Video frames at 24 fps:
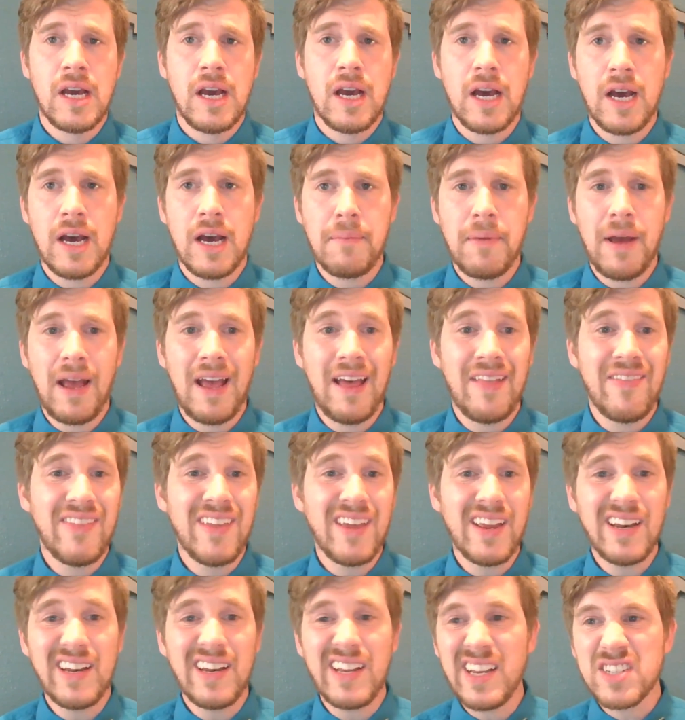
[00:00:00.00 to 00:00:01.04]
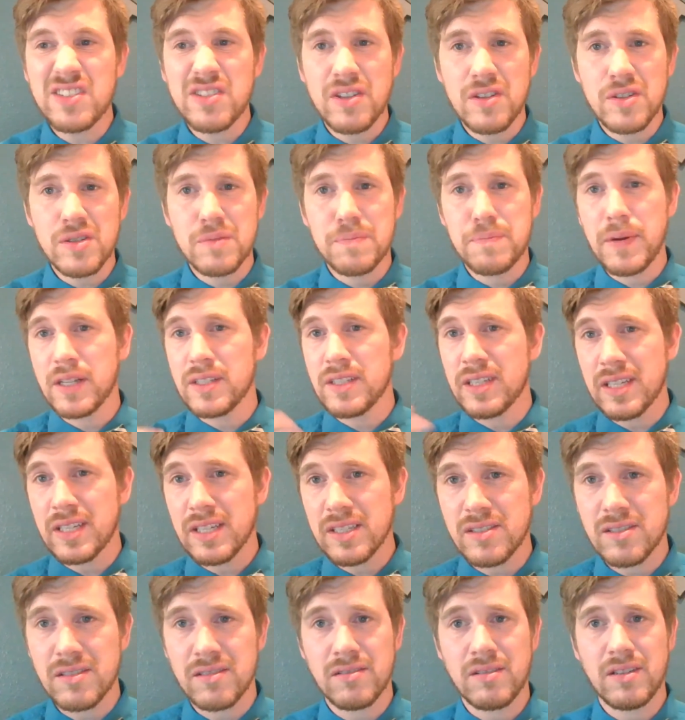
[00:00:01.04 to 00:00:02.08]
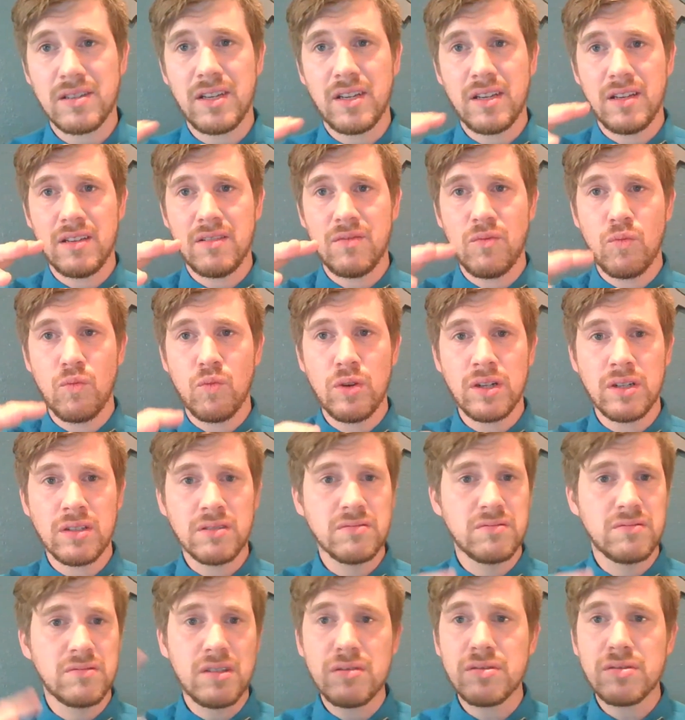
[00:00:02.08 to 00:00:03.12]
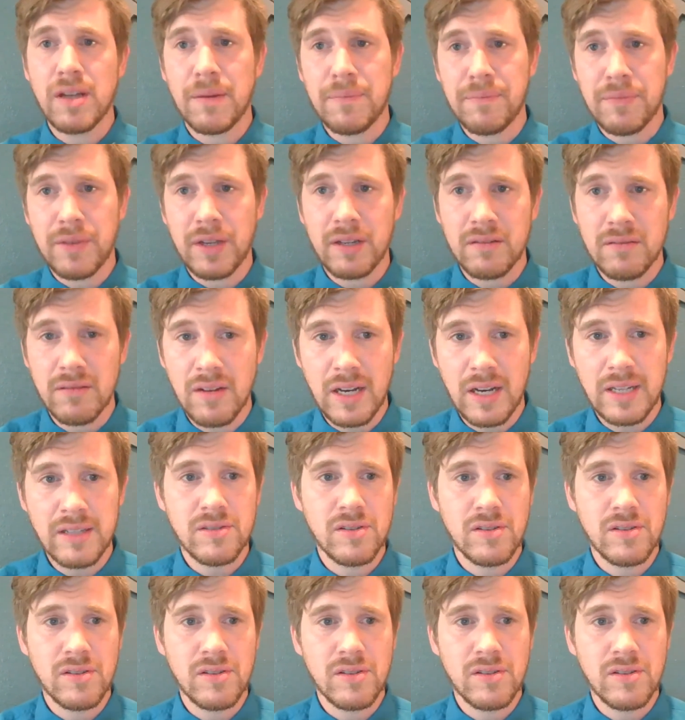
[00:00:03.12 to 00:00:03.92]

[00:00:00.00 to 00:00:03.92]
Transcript: and then each of those buildings will do something, right?